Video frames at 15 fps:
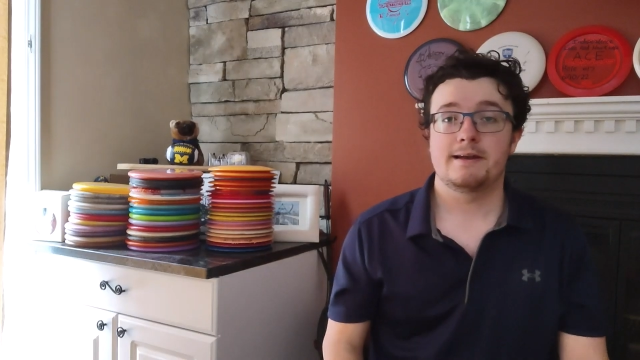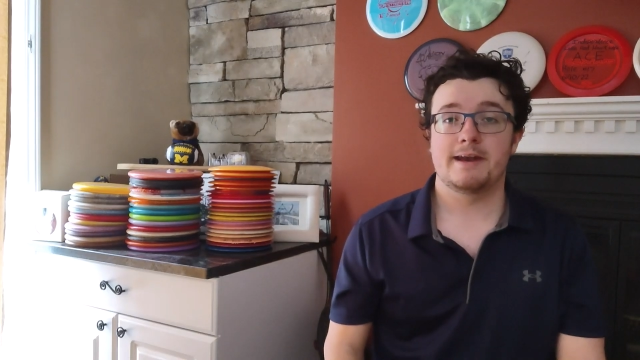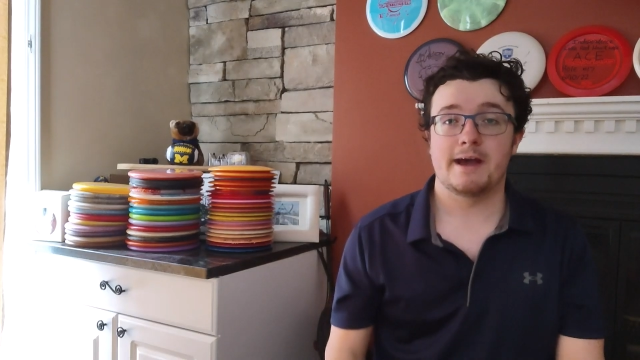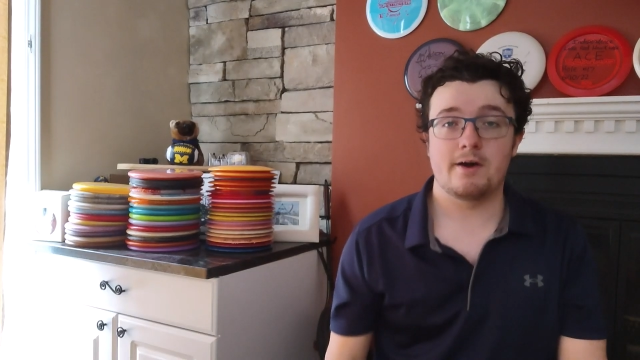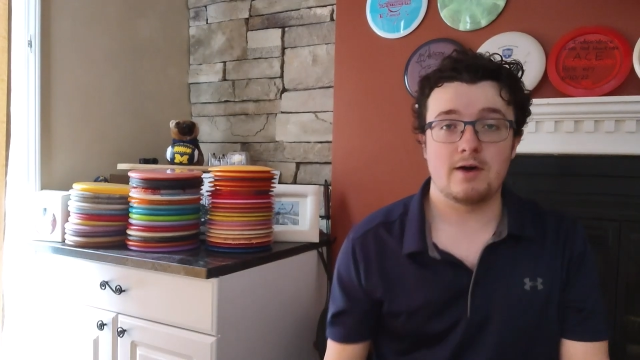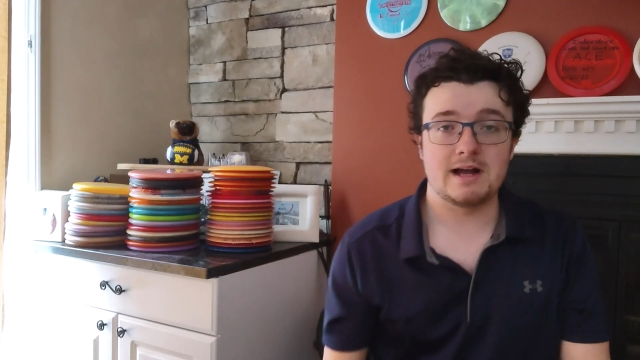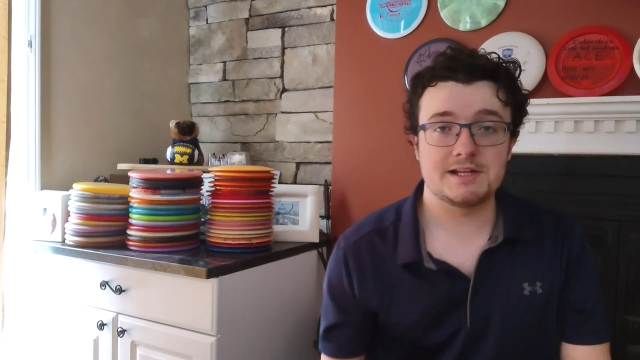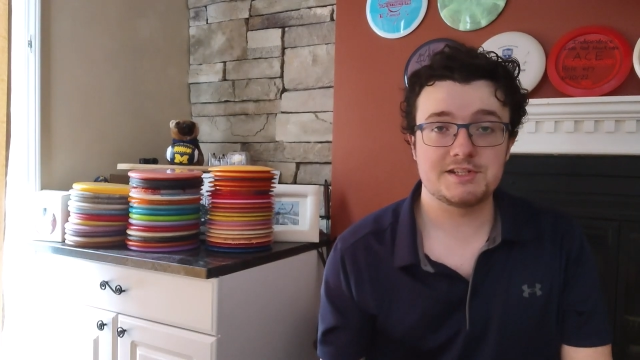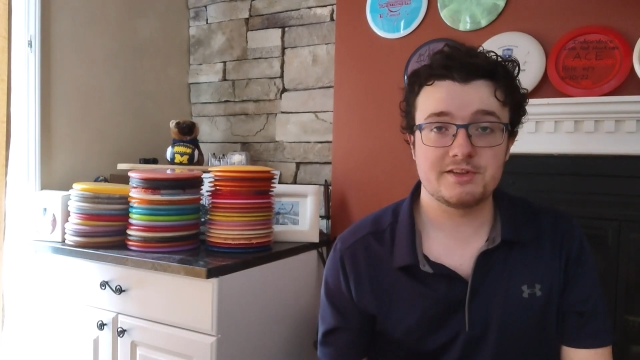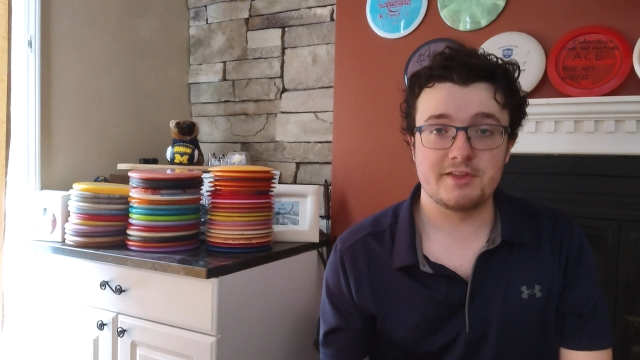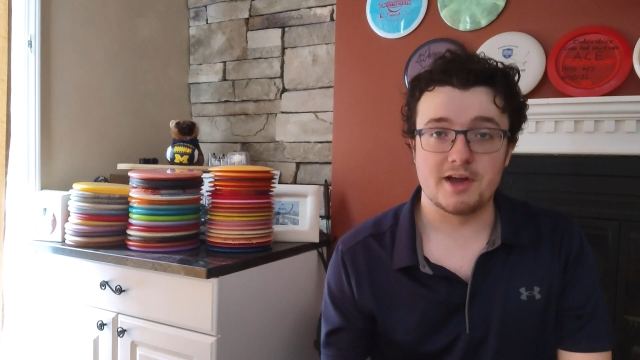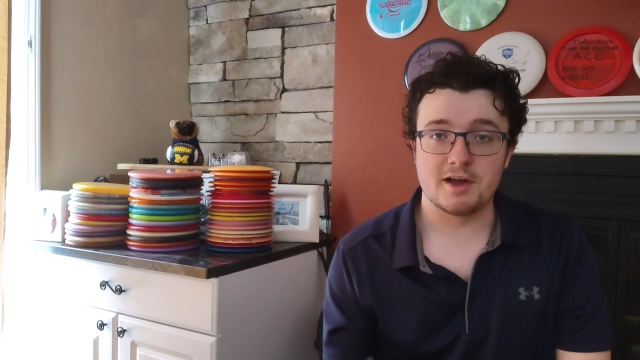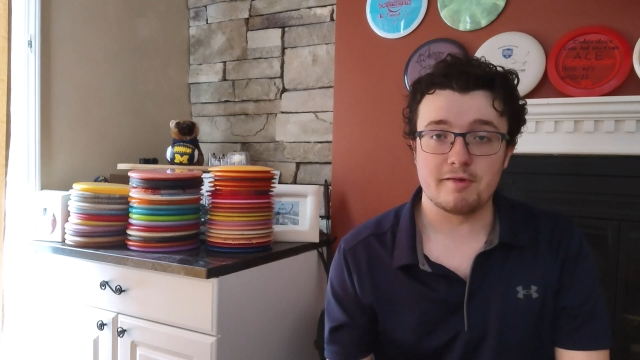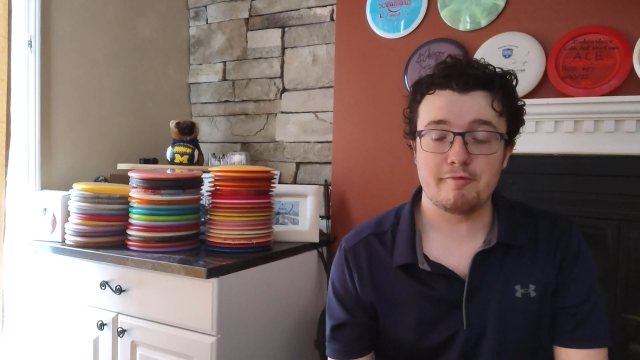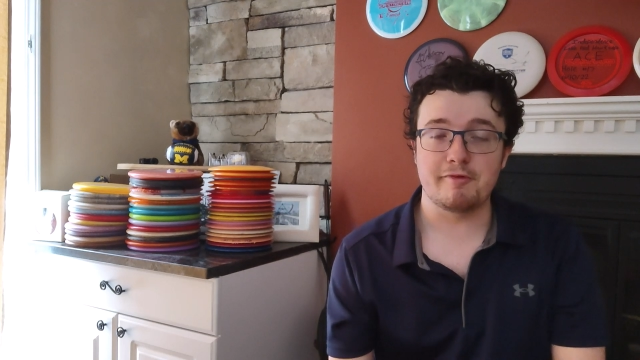Now onto
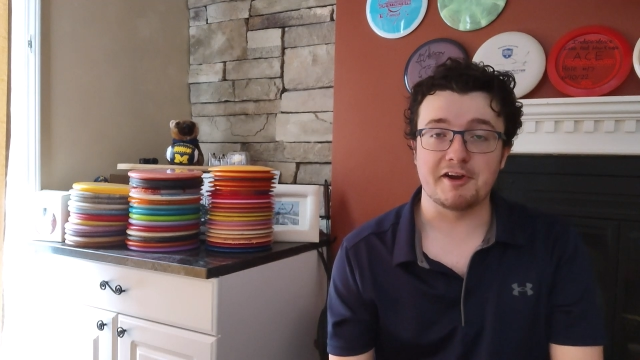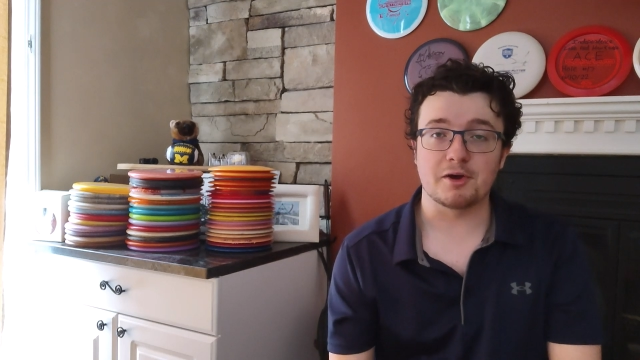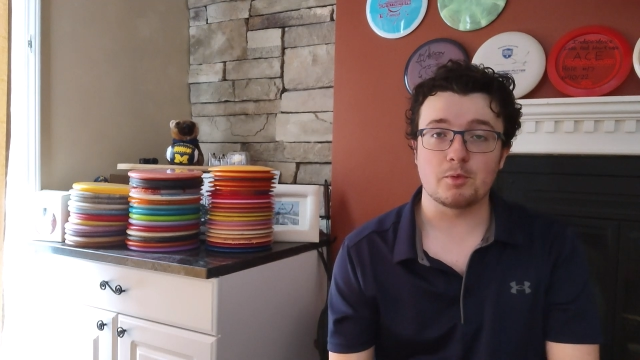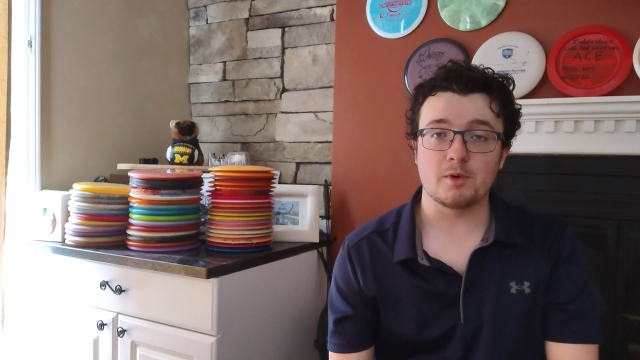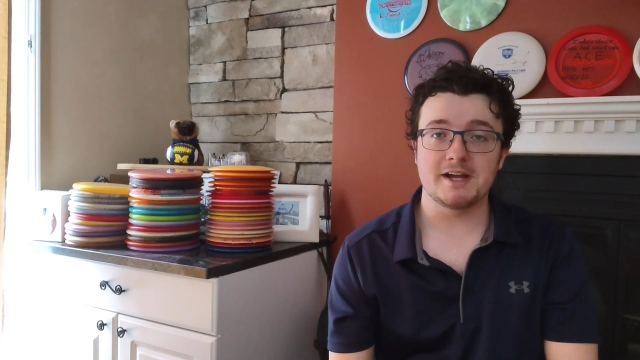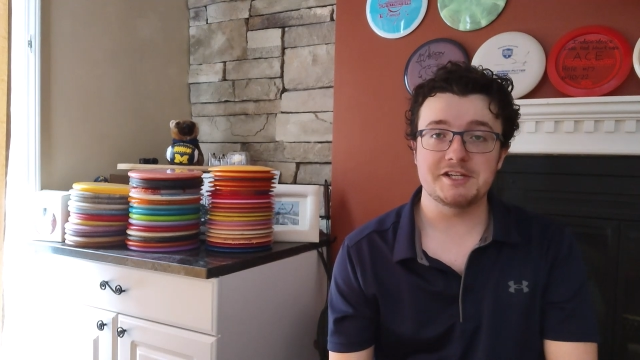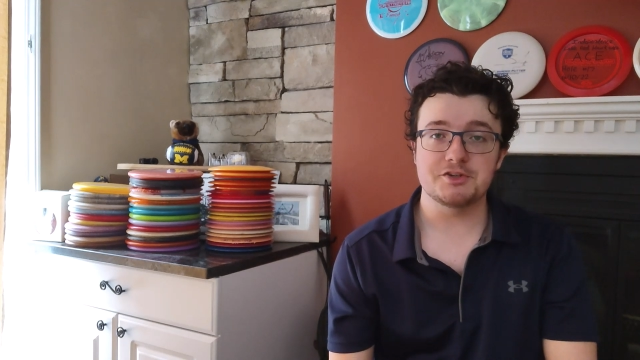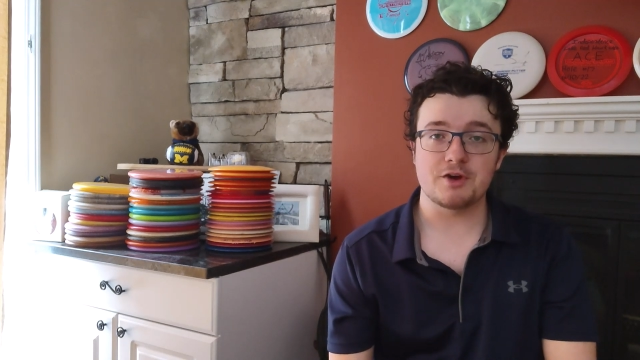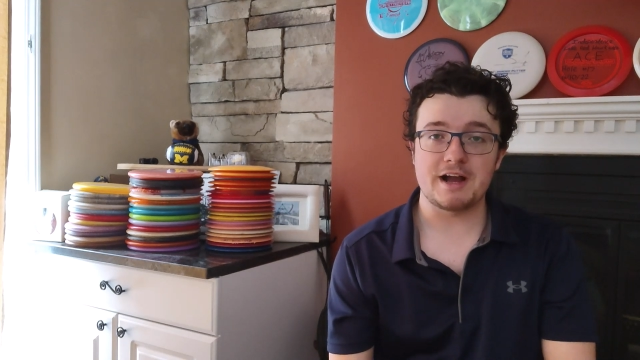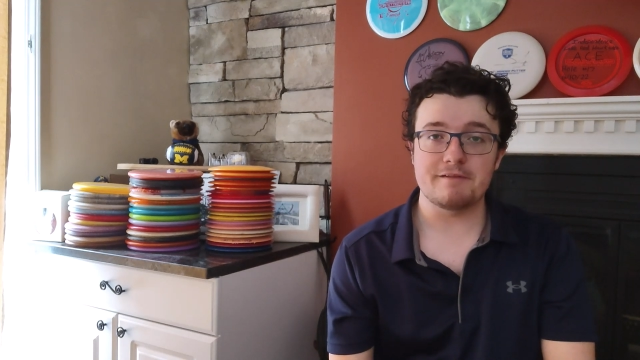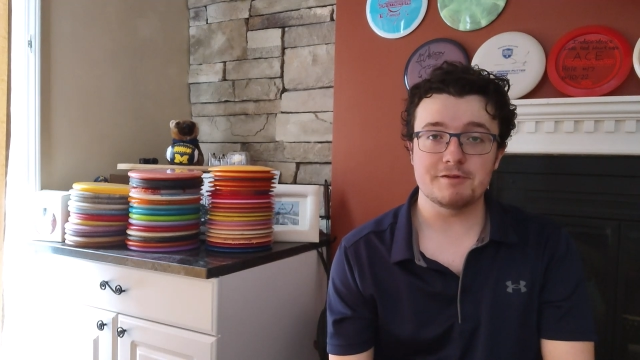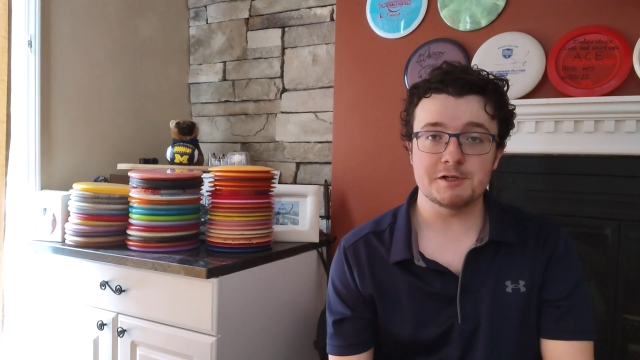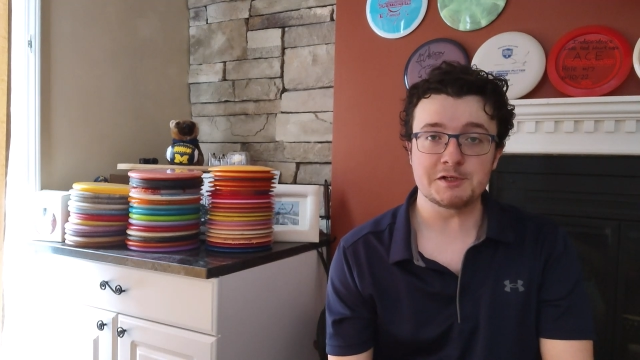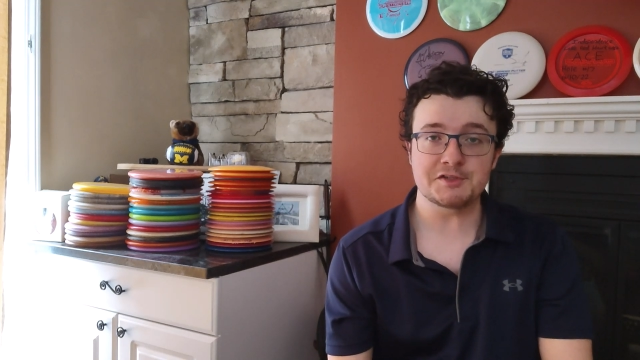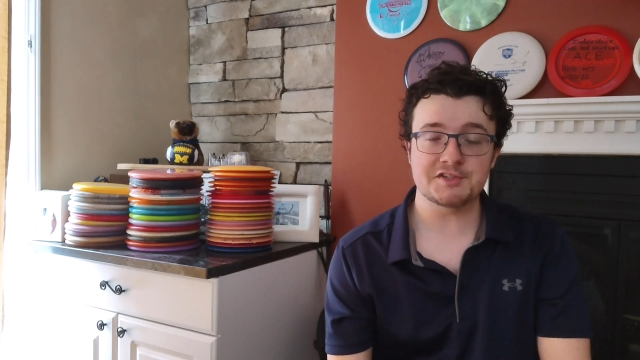the fairway
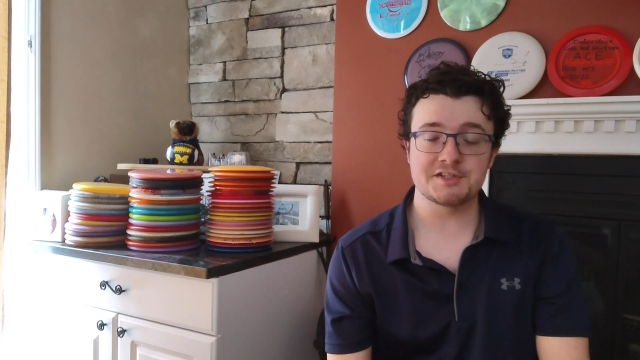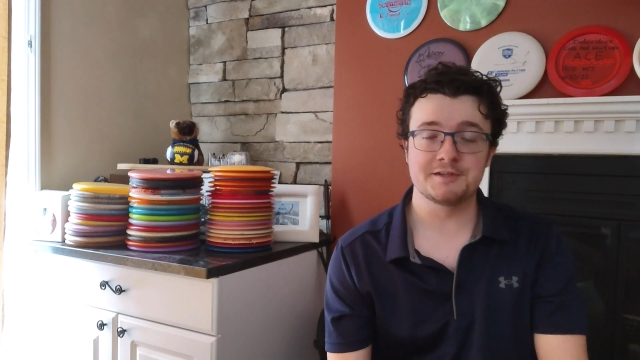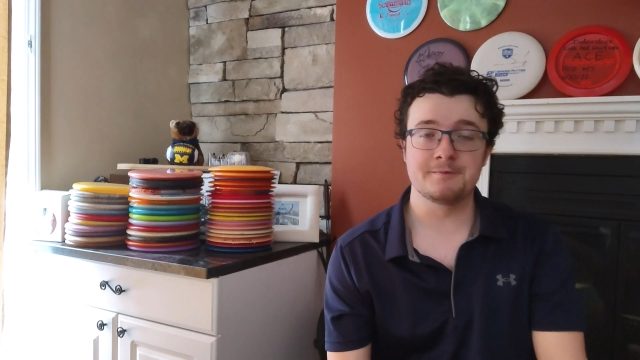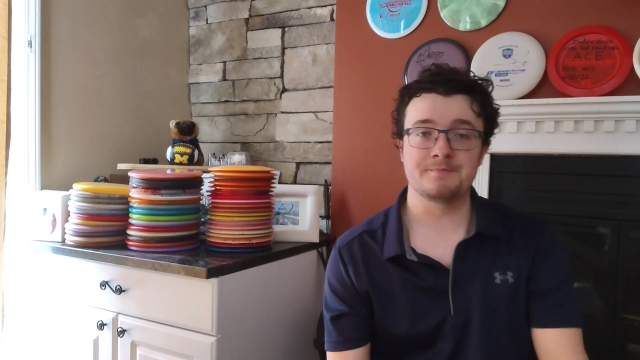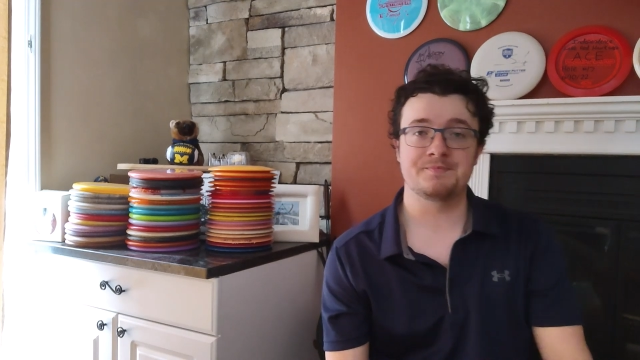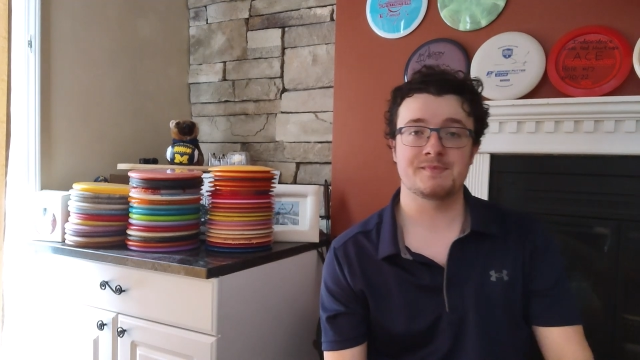drivers.